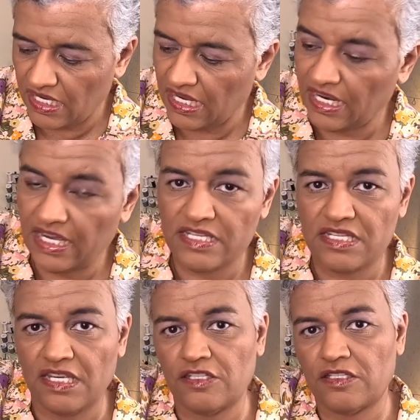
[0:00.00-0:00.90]
a
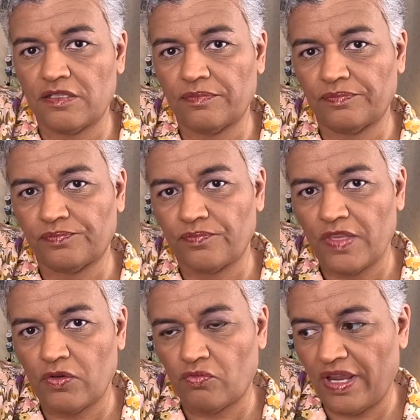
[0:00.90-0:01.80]
gusset
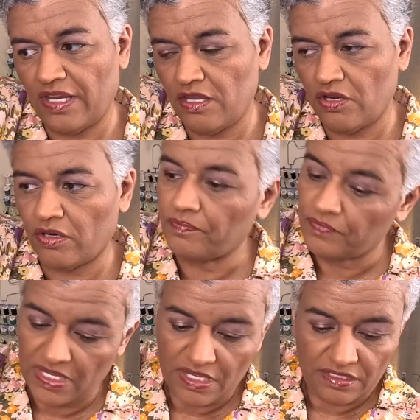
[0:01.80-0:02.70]
right here.
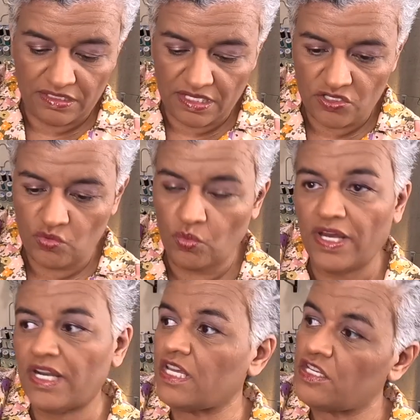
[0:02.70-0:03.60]
This
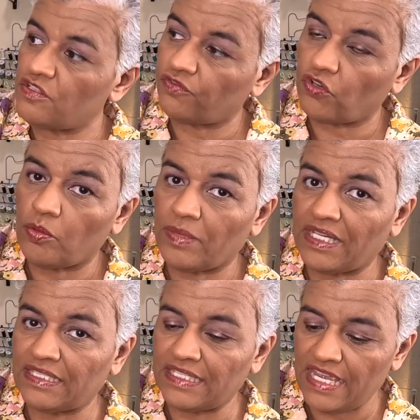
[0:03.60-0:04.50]
one is from a
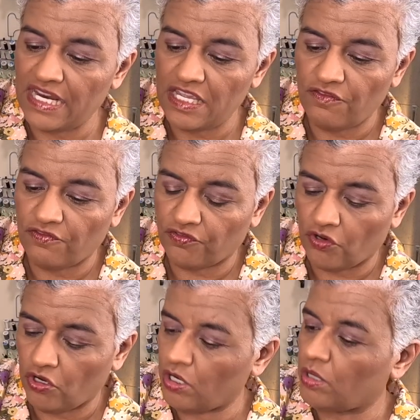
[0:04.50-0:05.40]
lady
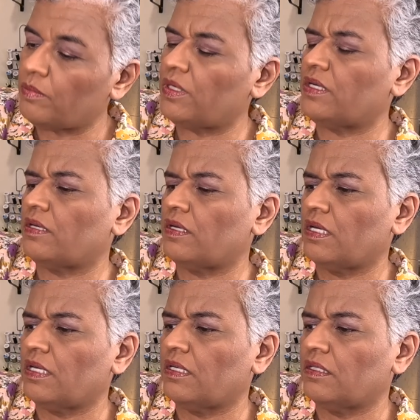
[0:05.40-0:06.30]
from,
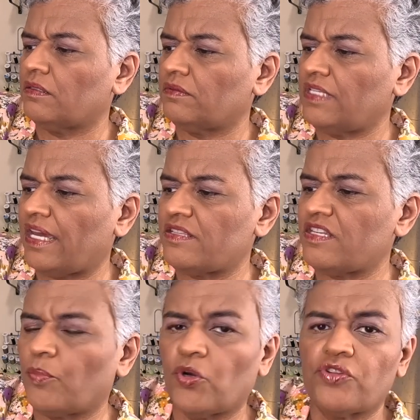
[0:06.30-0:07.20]
yeah, it's in
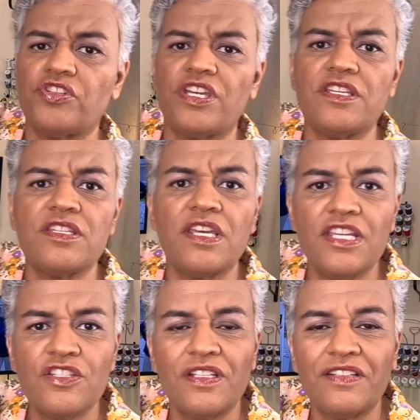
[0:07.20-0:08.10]
Portuguese.
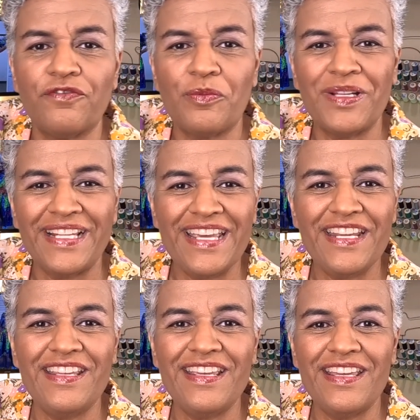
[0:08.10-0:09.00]
It's from a
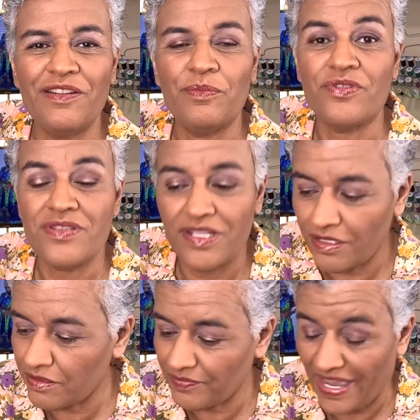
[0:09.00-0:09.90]
lady in
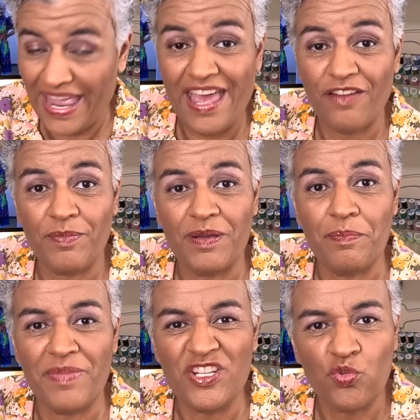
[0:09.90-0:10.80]
Brazil. I have been
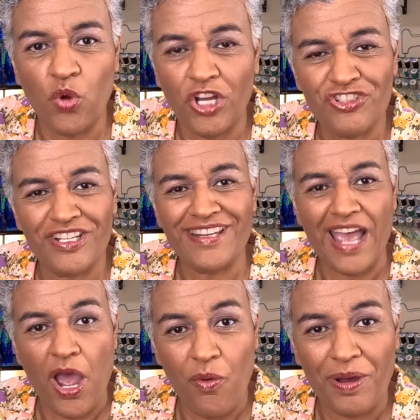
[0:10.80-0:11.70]
binge watching
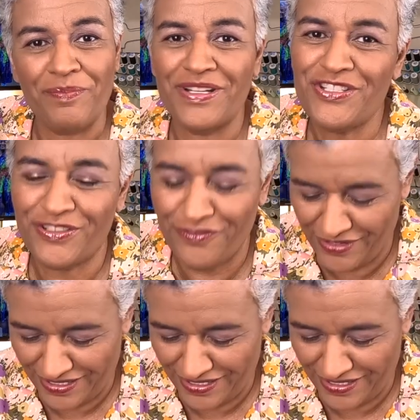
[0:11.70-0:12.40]
now a bunch of